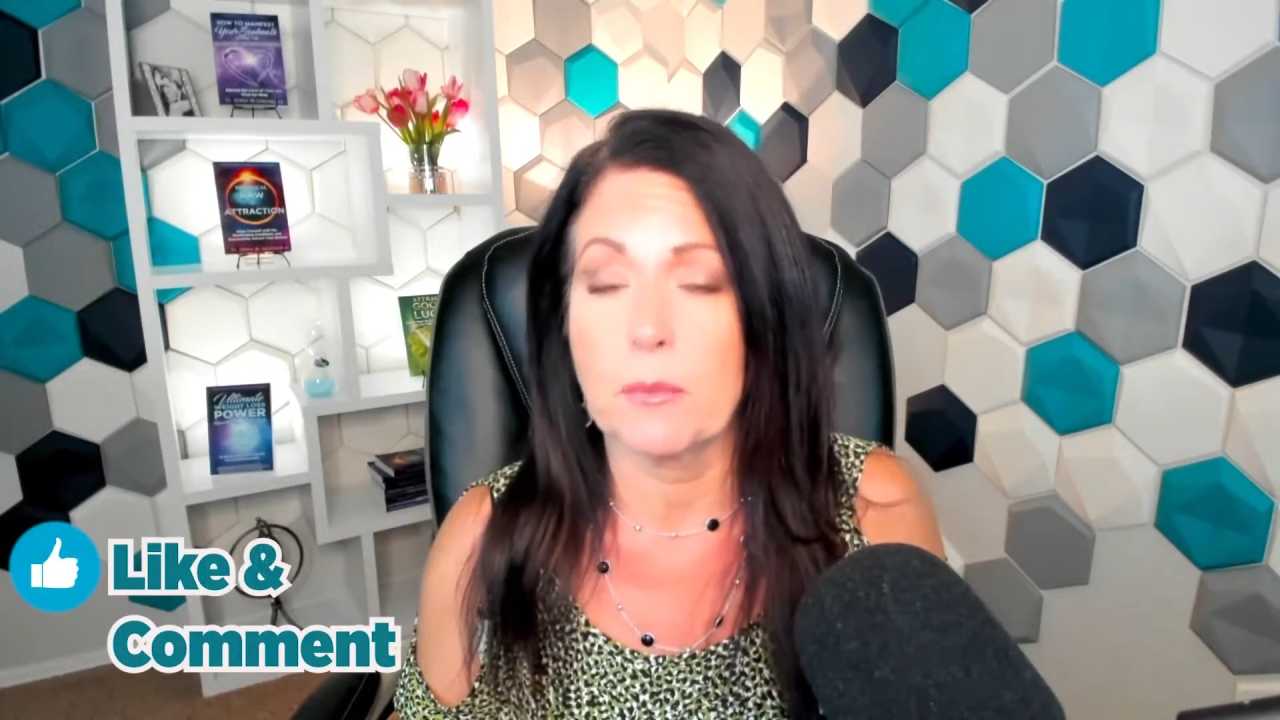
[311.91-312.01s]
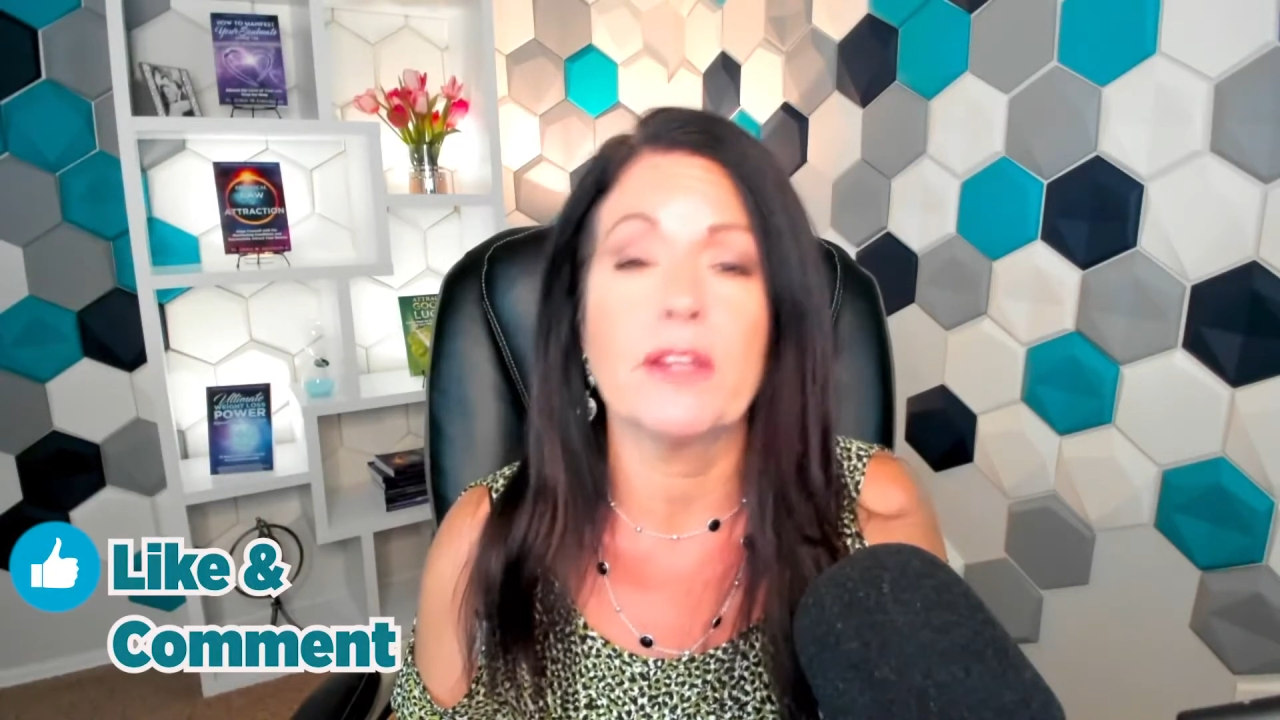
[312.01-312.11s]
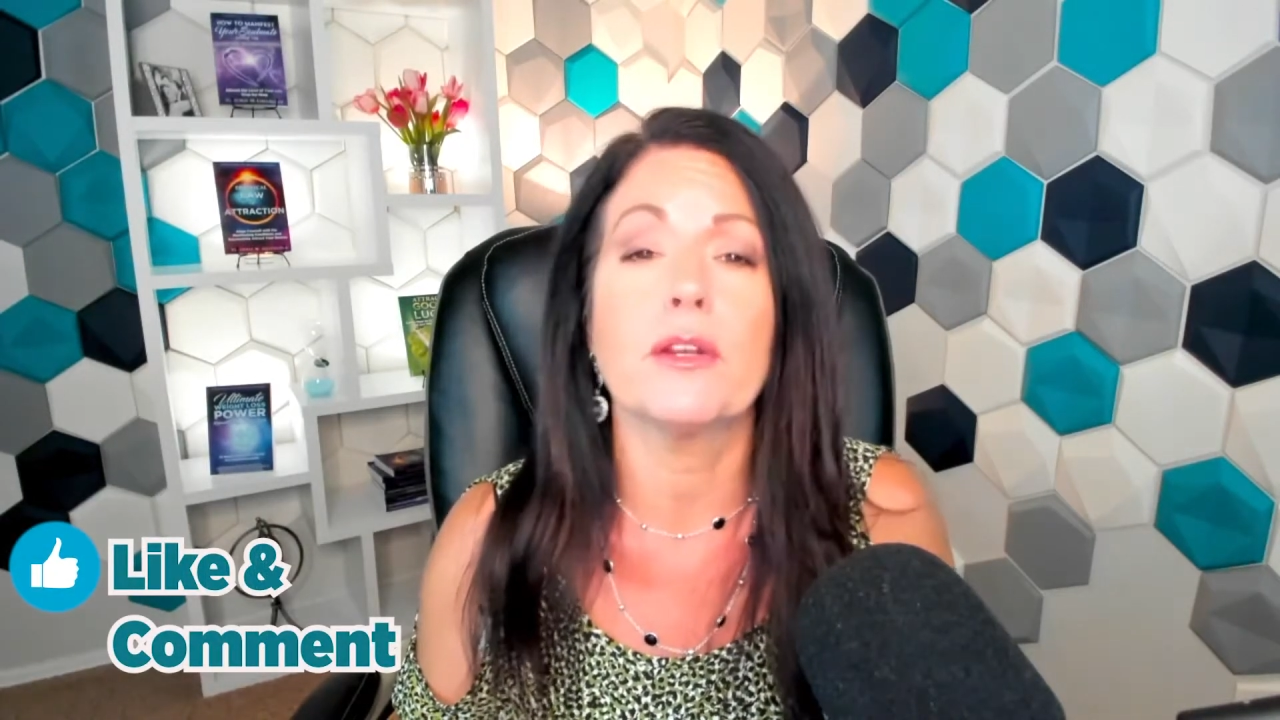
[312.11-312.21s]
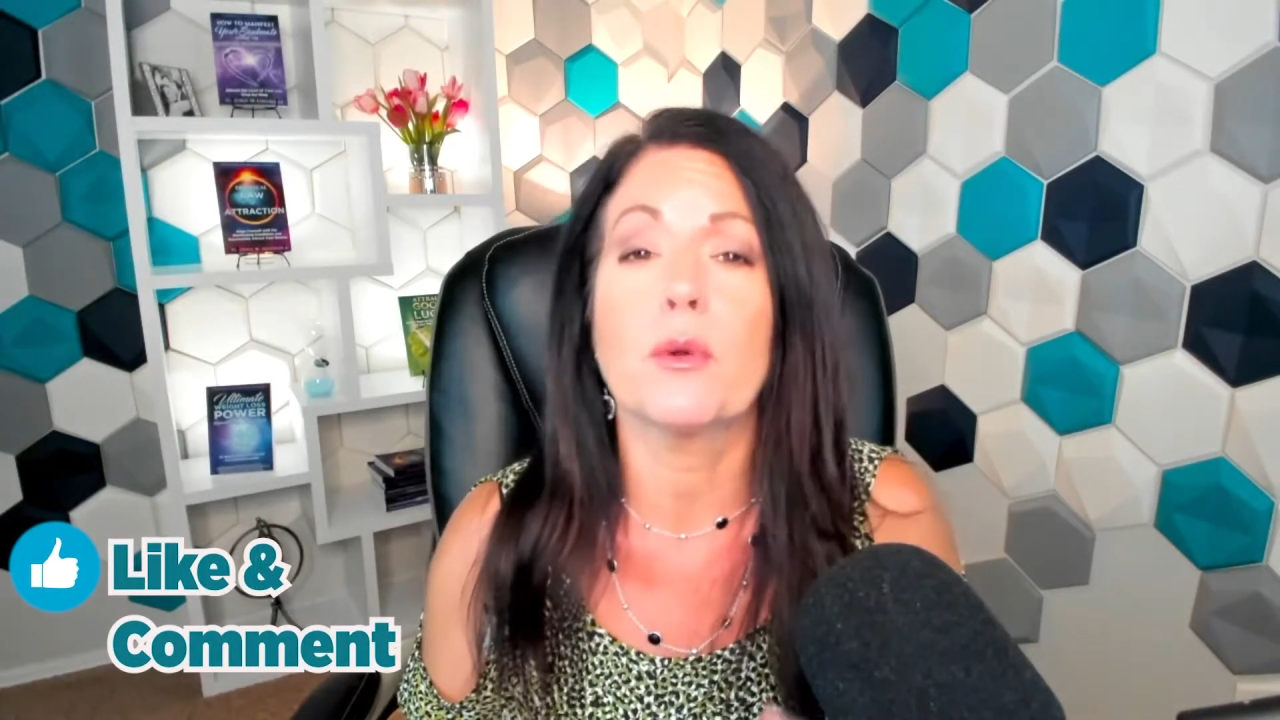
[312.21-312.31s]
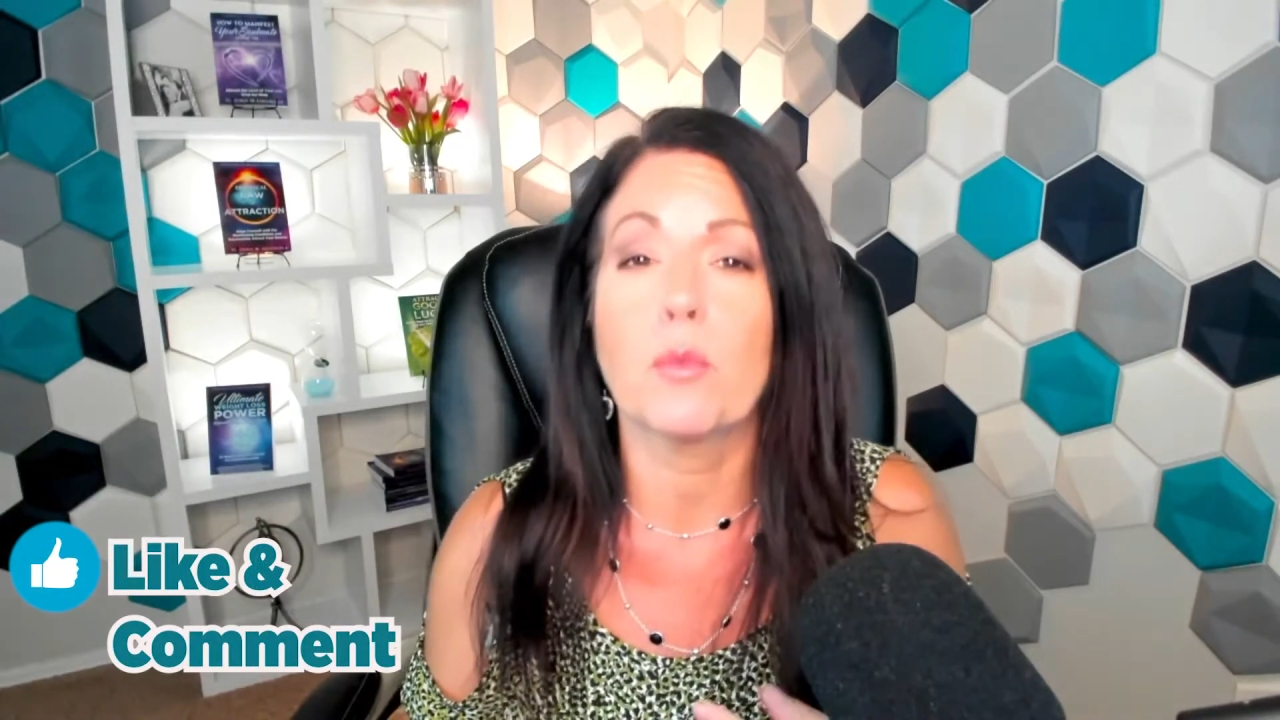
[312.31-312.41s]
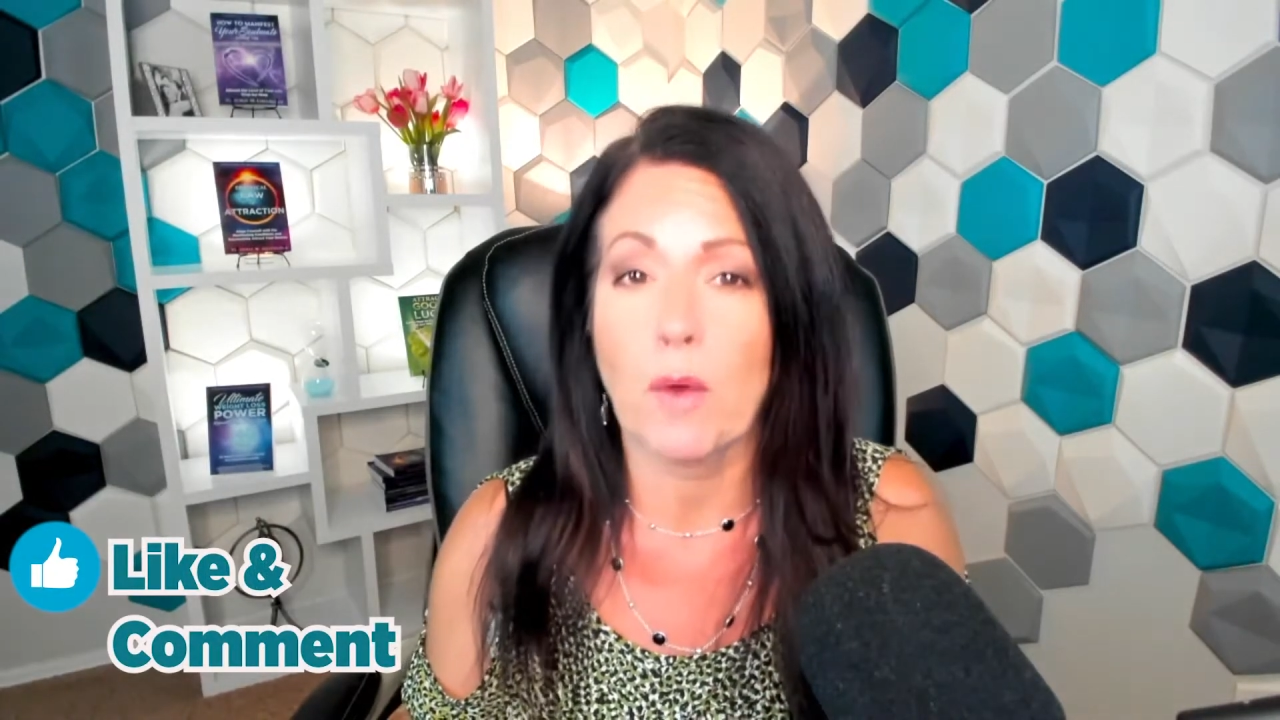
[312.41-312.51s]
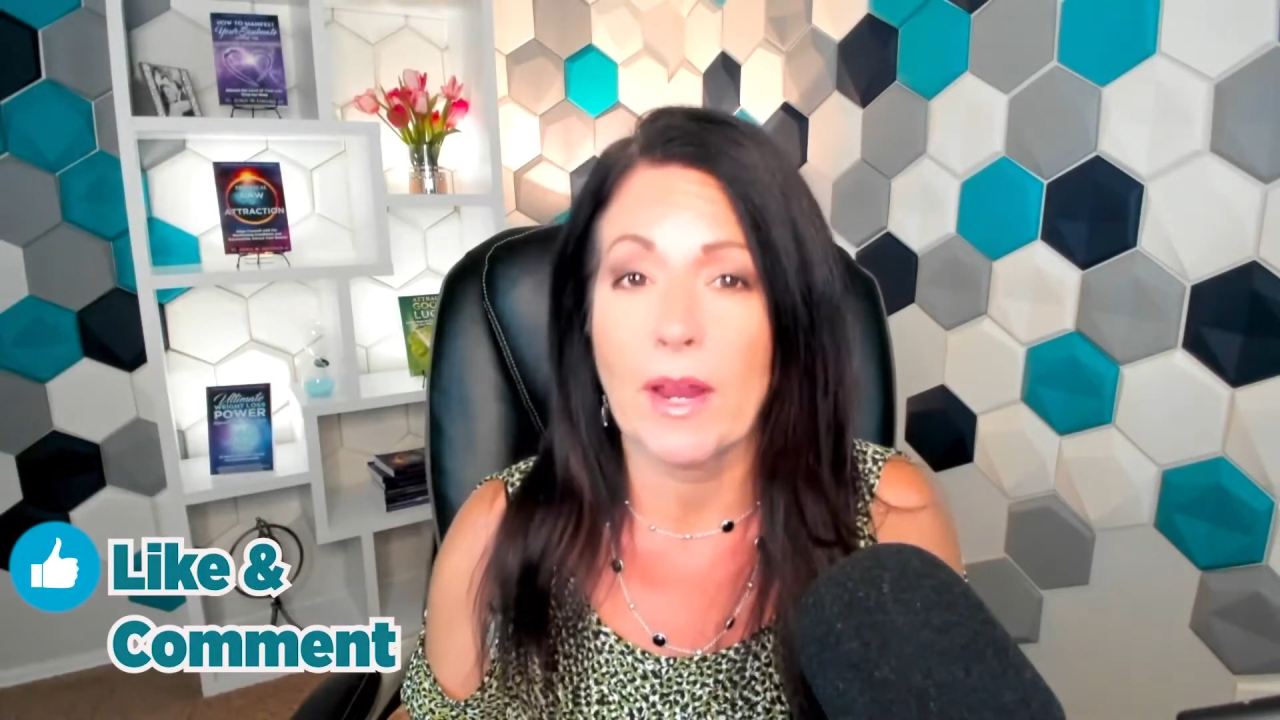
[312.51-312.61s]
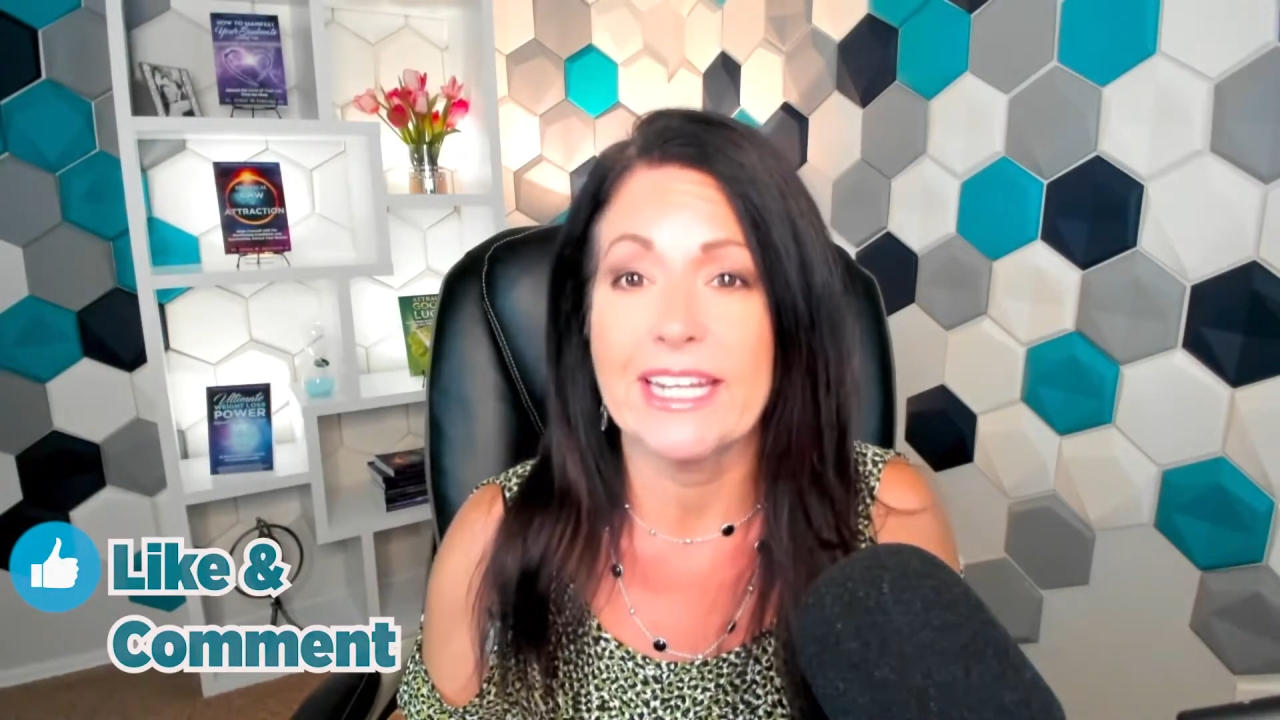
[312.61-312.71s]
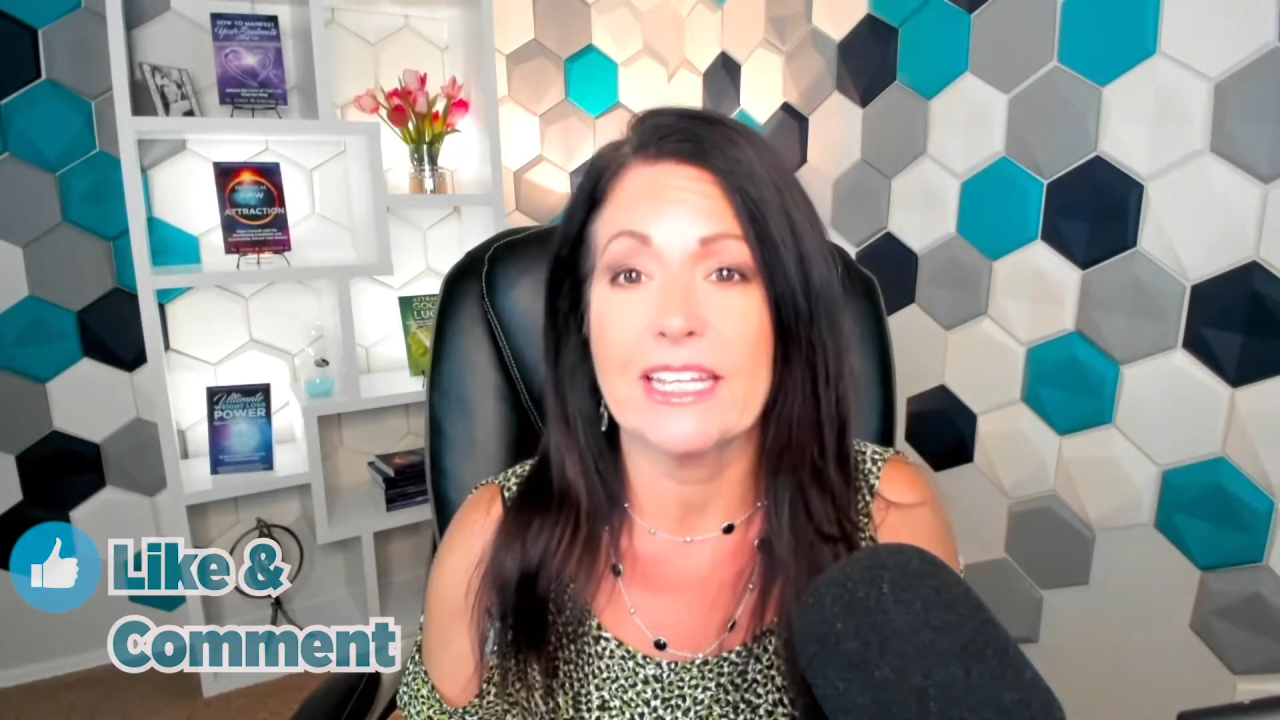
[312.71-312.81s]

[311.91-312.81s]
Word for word: I want you to write